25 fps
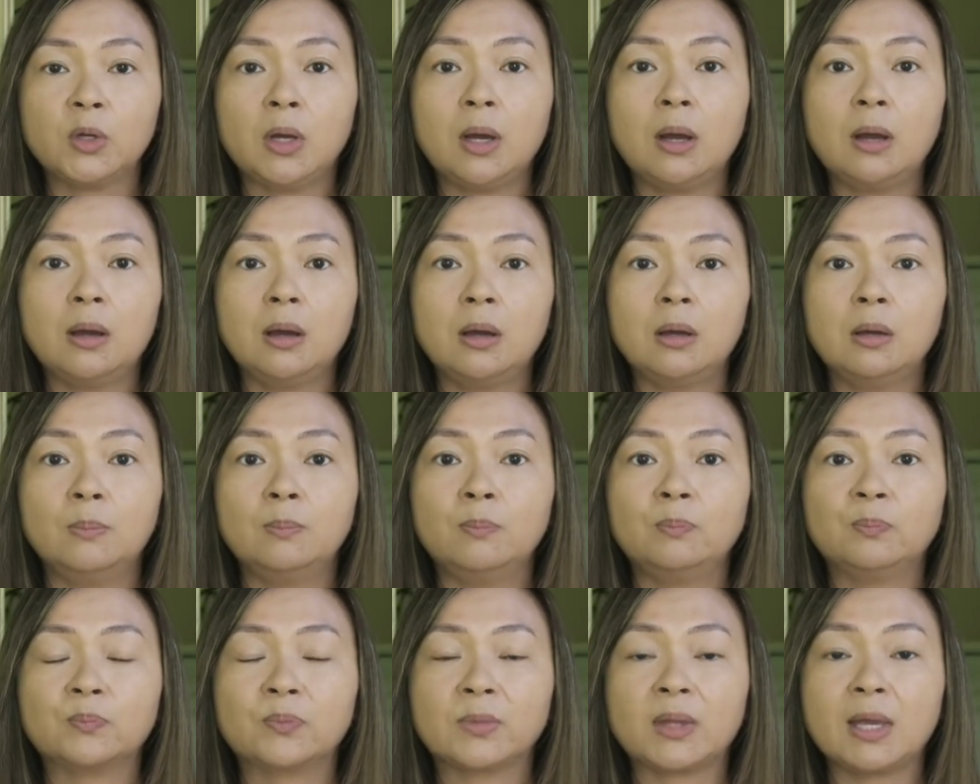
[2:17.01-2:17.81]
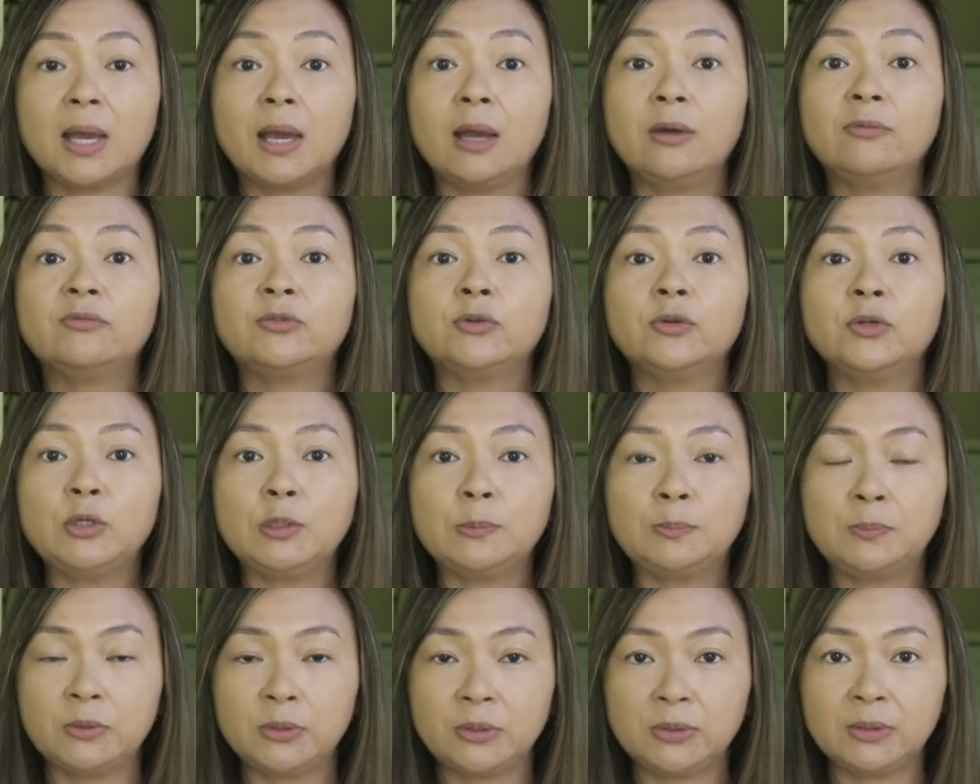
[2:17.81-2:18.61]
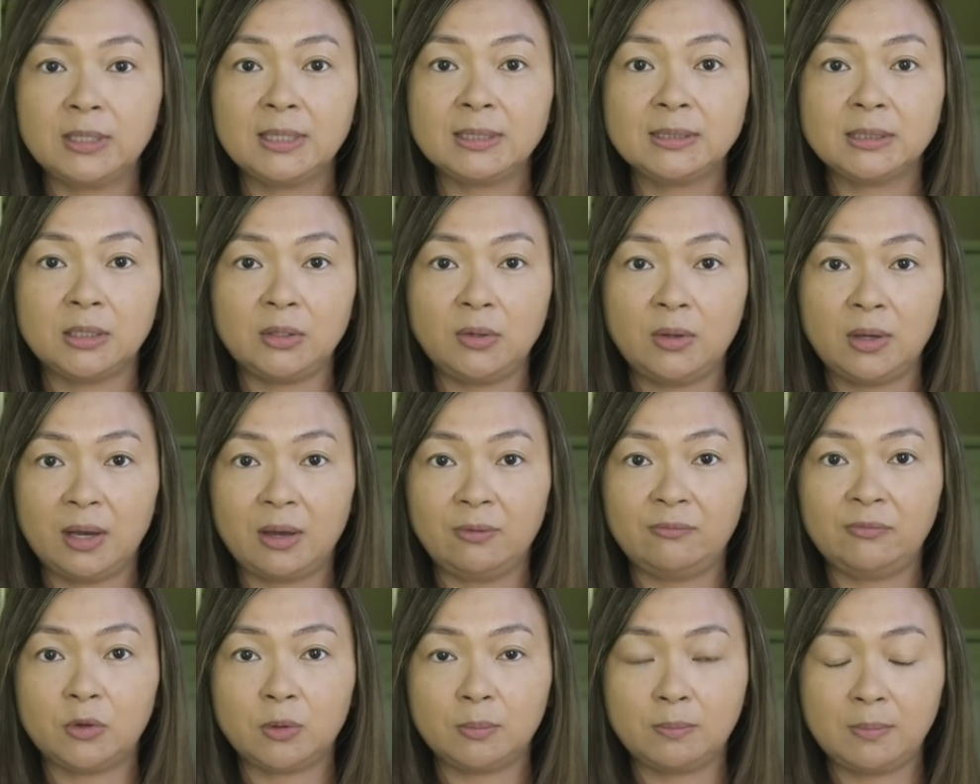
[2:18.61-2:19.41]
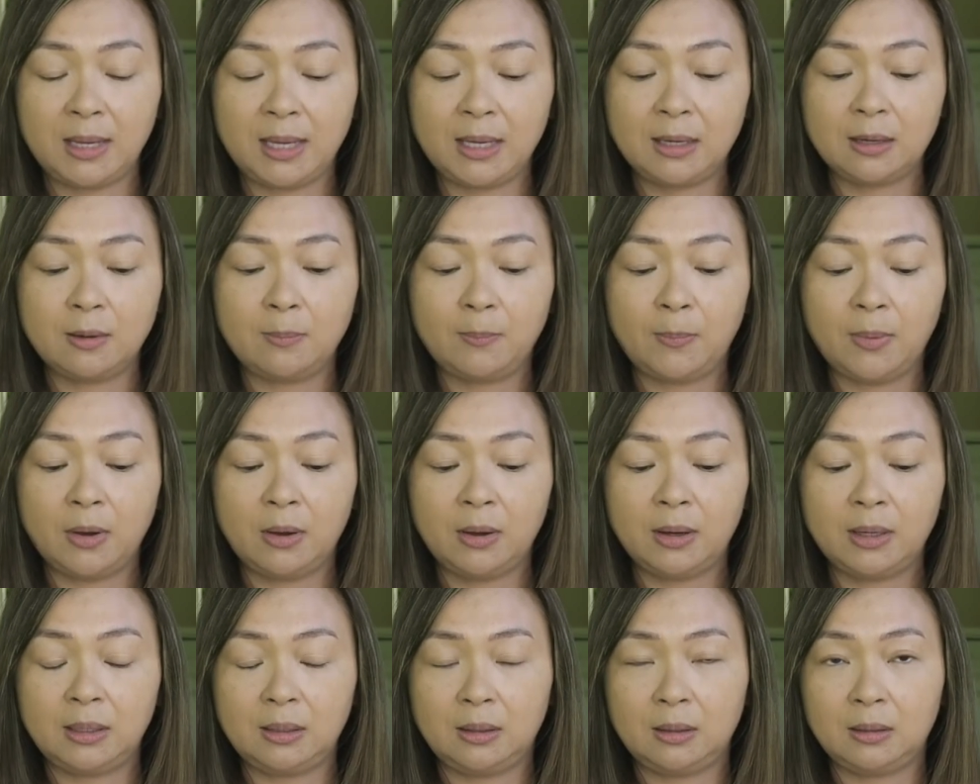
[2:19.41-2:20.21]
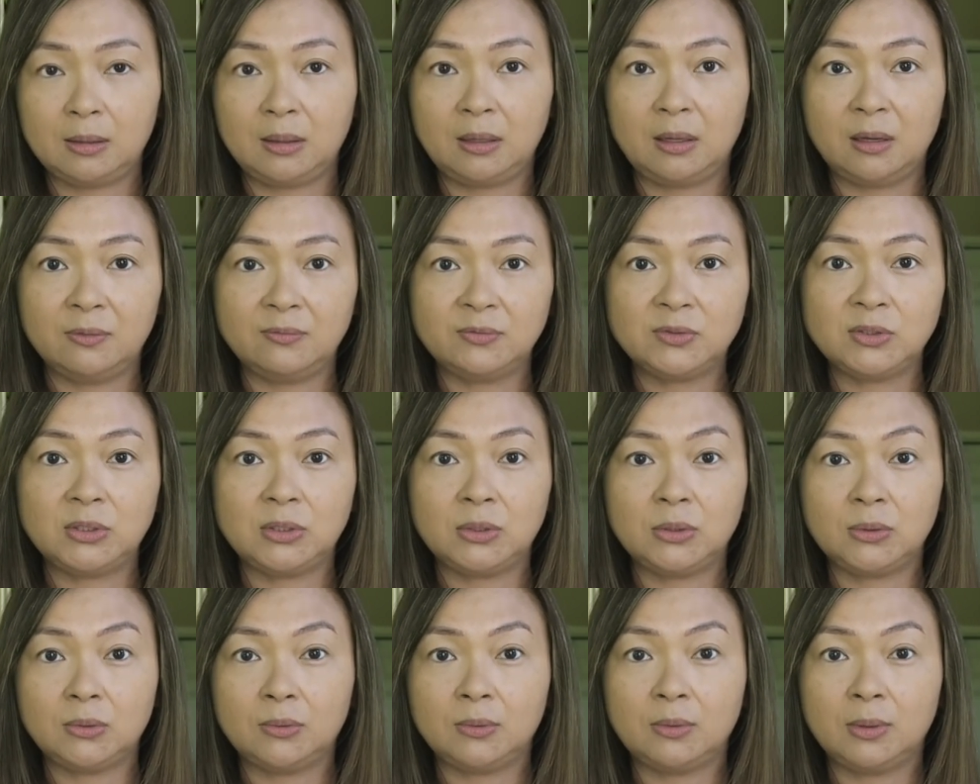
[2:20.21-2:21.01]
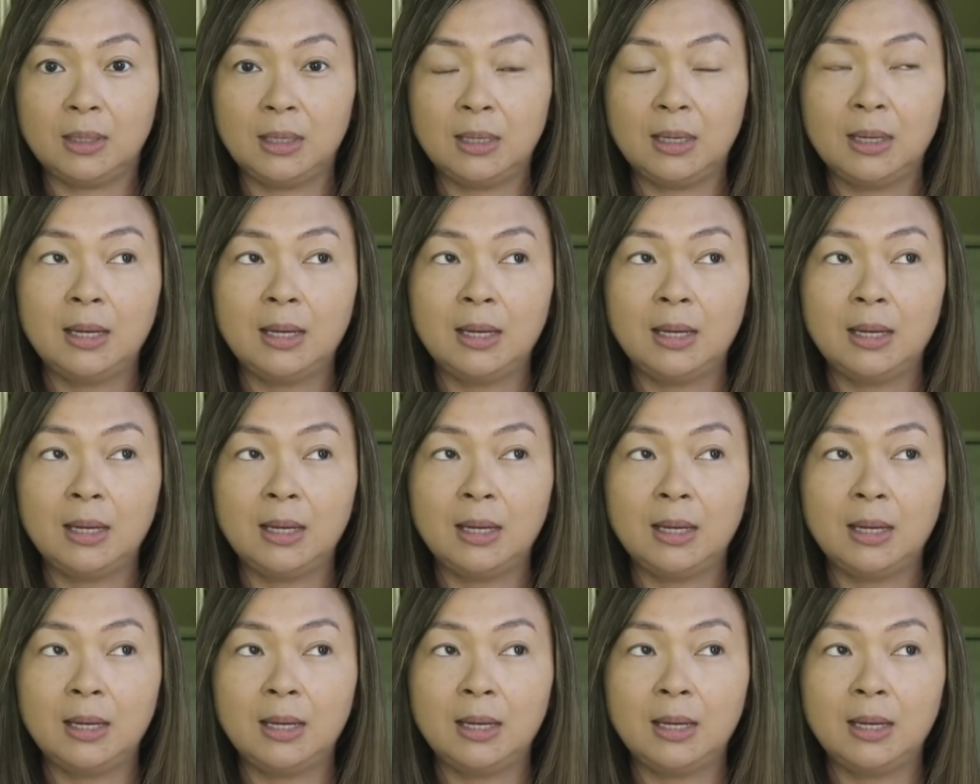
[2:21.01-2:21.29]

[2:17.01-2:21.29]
Um, after you put this and you have your makeup on, it gives you